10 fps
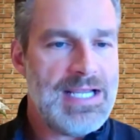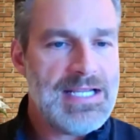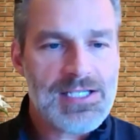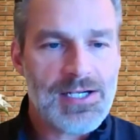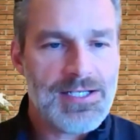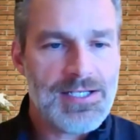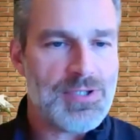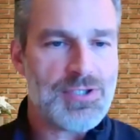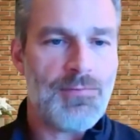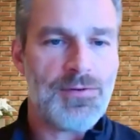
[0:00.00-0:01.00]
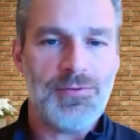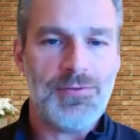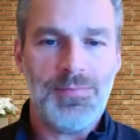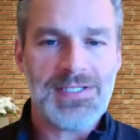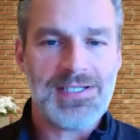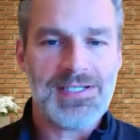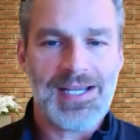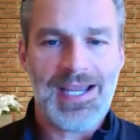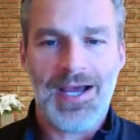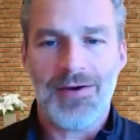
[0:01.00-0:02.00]
Easily switch over to a business
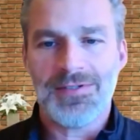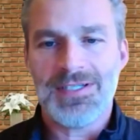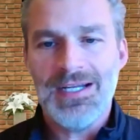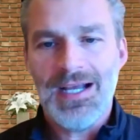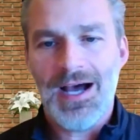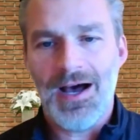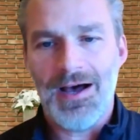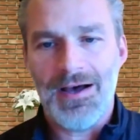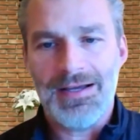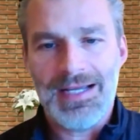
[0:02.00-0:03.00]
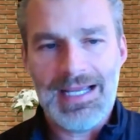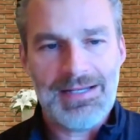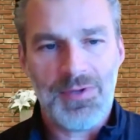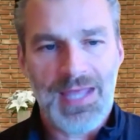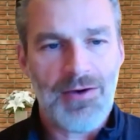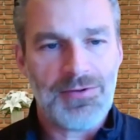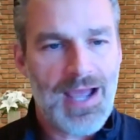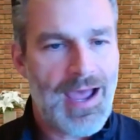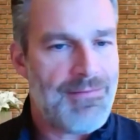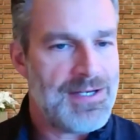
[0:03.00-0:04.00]
account
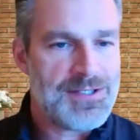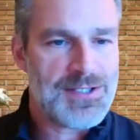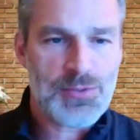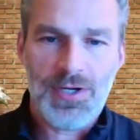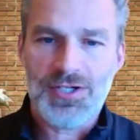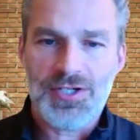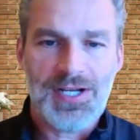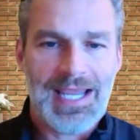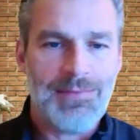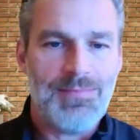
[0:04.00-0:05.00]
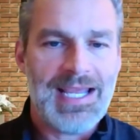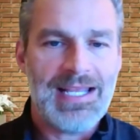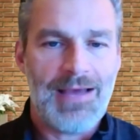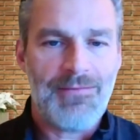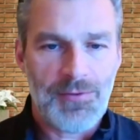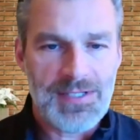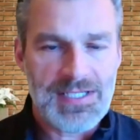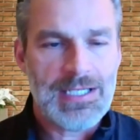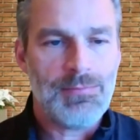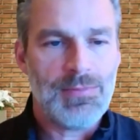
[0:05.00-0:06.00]
without having to switch, again, making that very
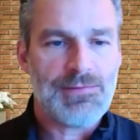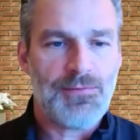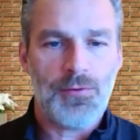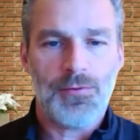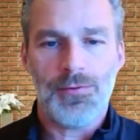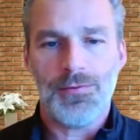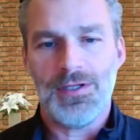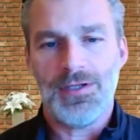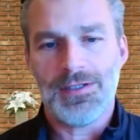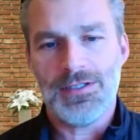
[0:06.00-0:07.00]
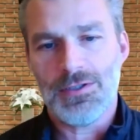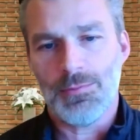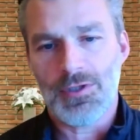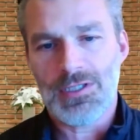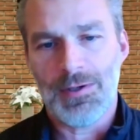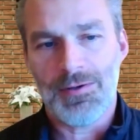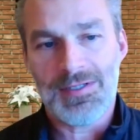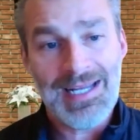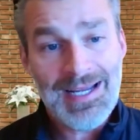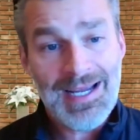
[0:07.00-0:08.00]
seamless for the consumer
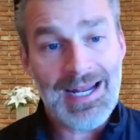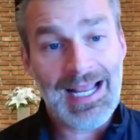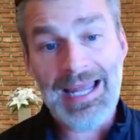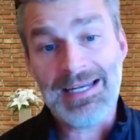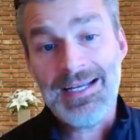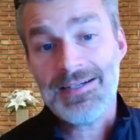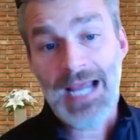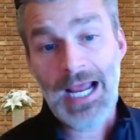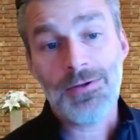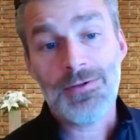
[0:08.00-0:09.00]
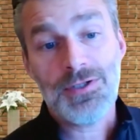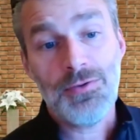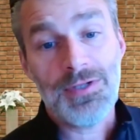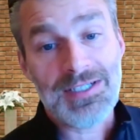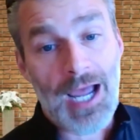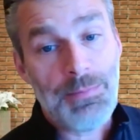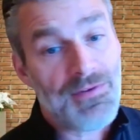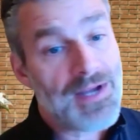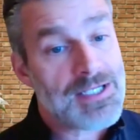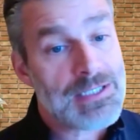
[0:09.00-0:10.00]
experience. And again, tailored to the type
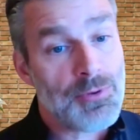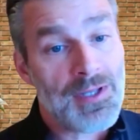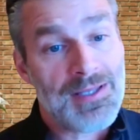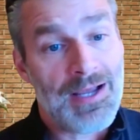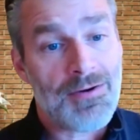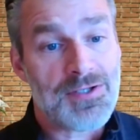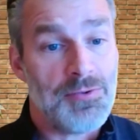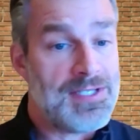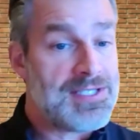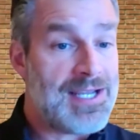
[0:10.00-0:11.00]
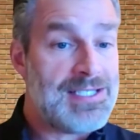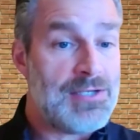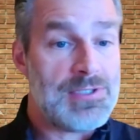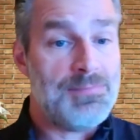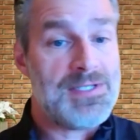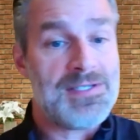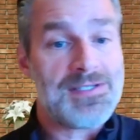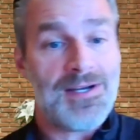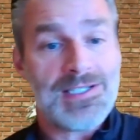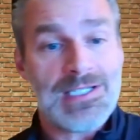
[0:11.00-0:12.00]
of customer that they are. So in this case, it was a business
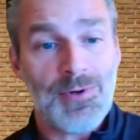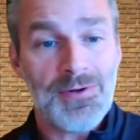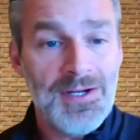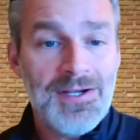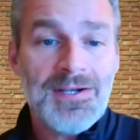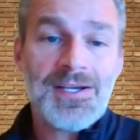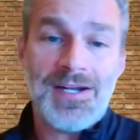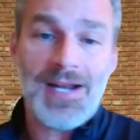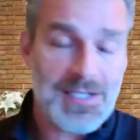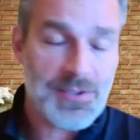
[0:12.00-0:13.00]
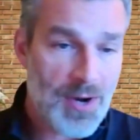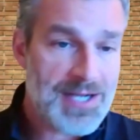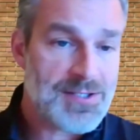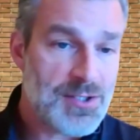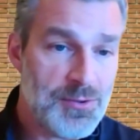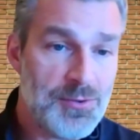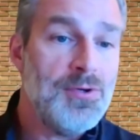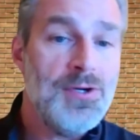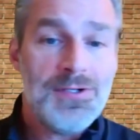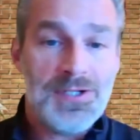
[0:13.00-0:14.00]
customer connected right
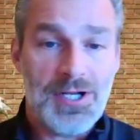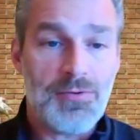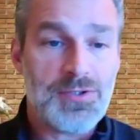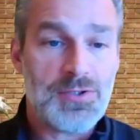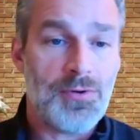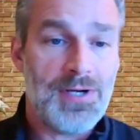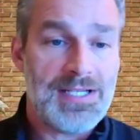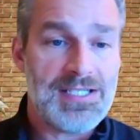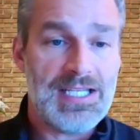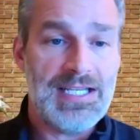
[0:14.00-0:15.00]
to, Soren as